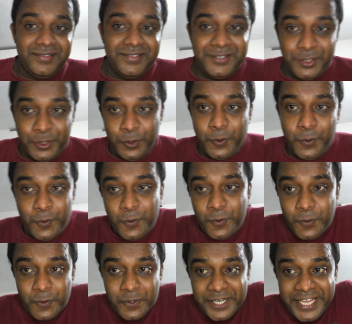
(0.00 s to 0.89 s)

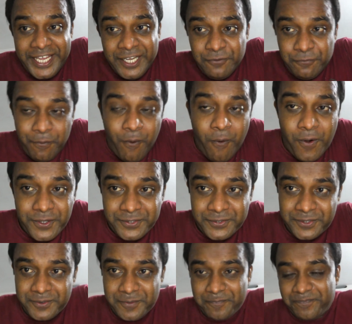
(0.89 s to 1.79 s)
to
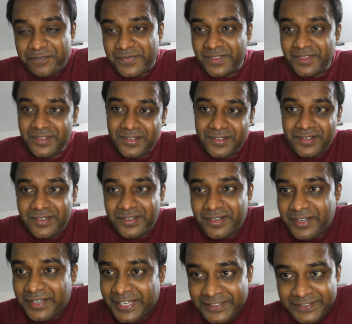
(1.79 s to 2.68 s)
reinforce
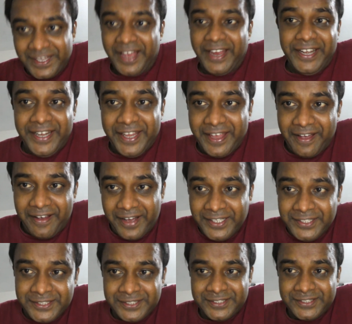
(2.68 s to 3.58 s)
his
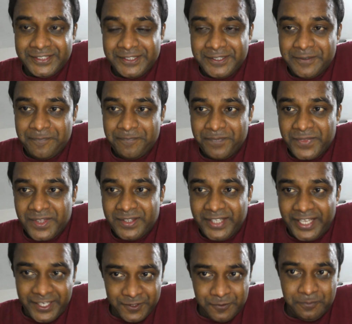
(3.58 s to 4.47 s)
ideas,
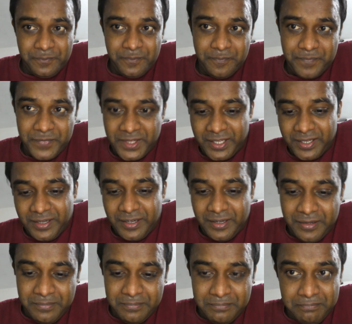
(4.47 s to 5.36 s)
that is
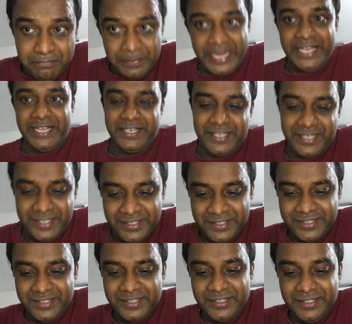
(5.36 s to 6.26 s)
Blink,
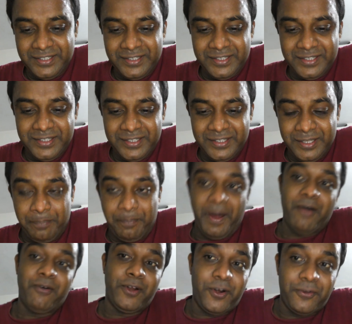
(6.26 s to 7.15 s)
the
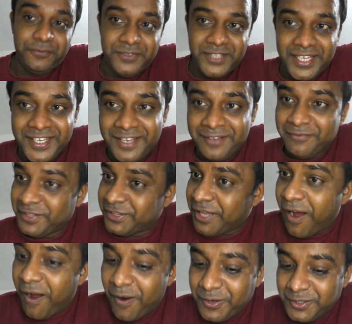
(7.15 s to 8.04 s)
power of thinking
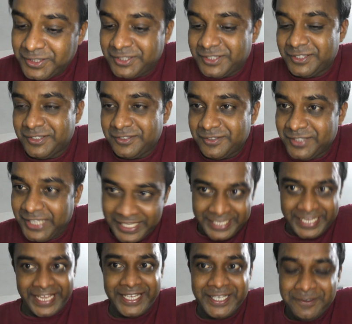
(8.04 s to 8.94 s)
without
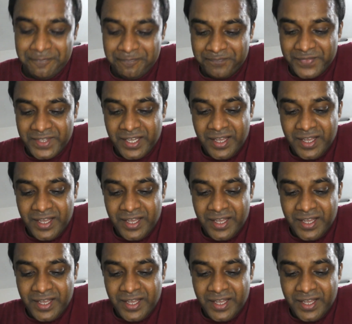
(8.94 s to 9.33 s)
thinking,